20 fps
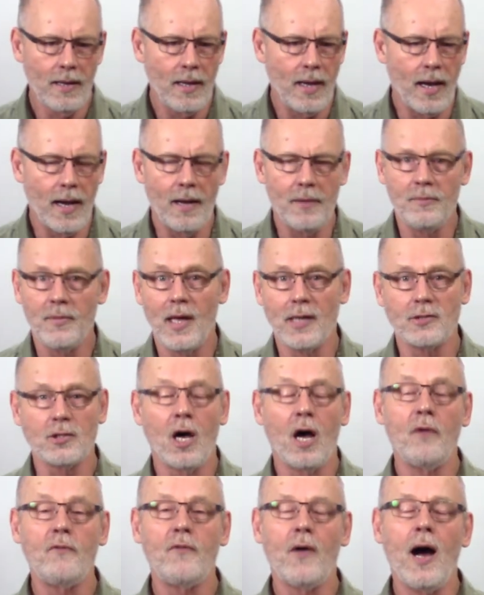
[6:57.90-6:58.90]
Uh, that's
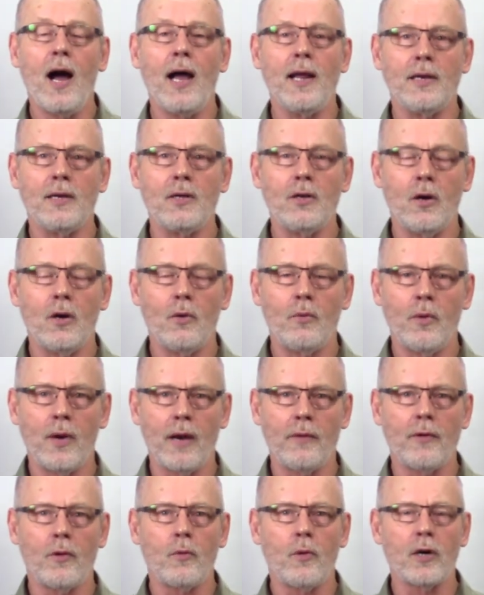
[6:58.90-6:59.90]
all fine, you know,
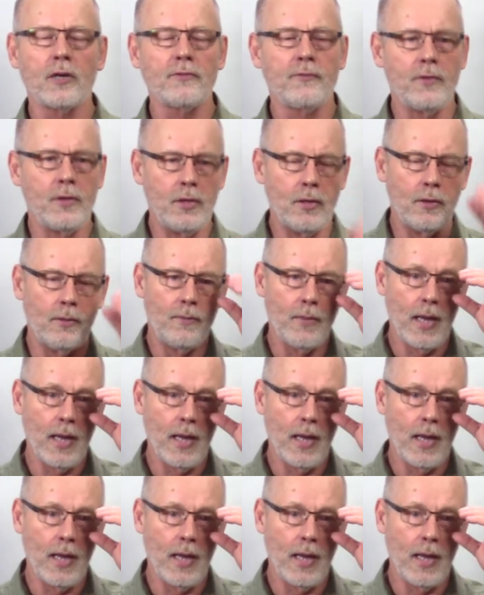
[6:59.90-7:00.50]
whatever works for you.